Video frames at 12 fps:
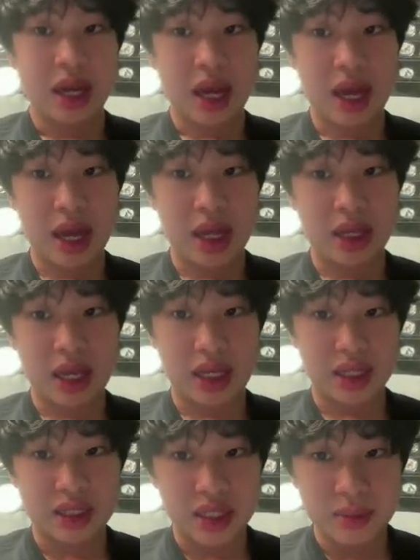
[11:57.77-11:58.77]
And at
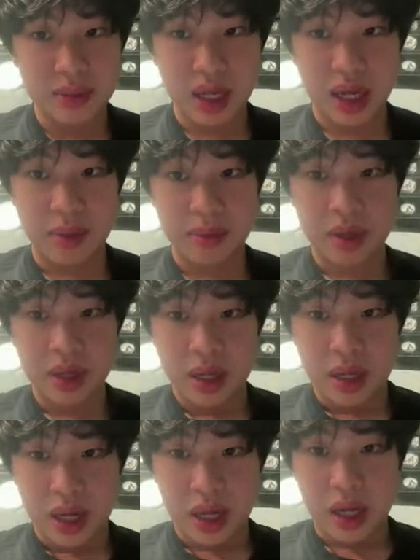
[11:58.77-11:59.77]
the same time,
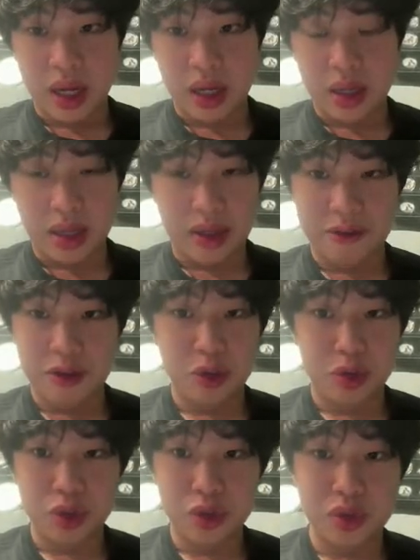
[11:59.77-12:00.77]
if
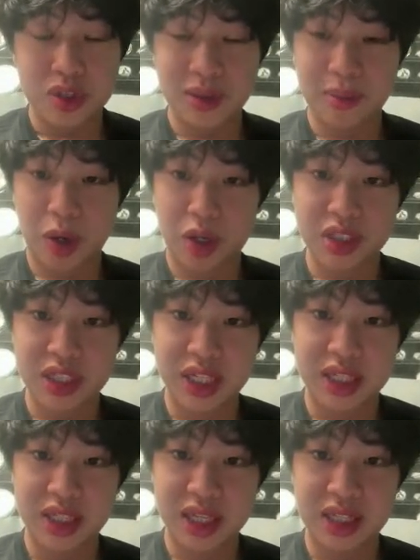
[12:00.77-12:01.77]
you do some
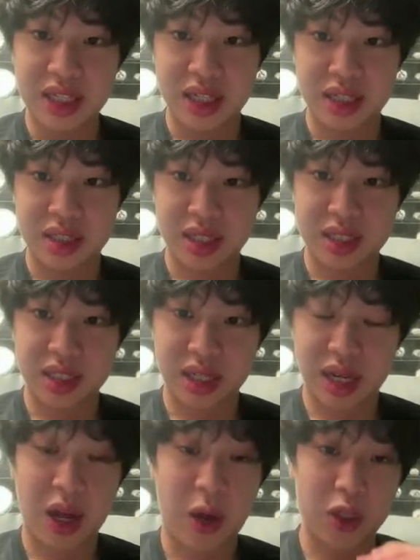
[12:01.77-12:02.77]
on-chain data, such
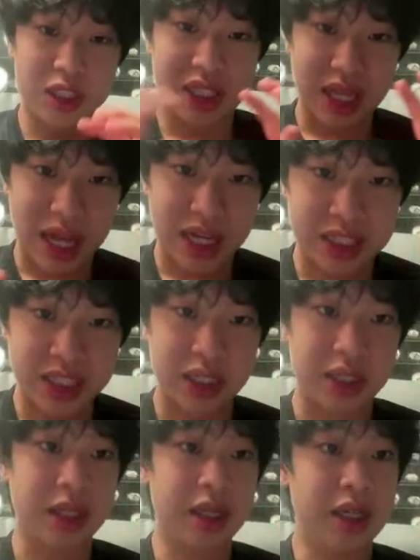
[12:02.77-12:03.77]
on-chain action,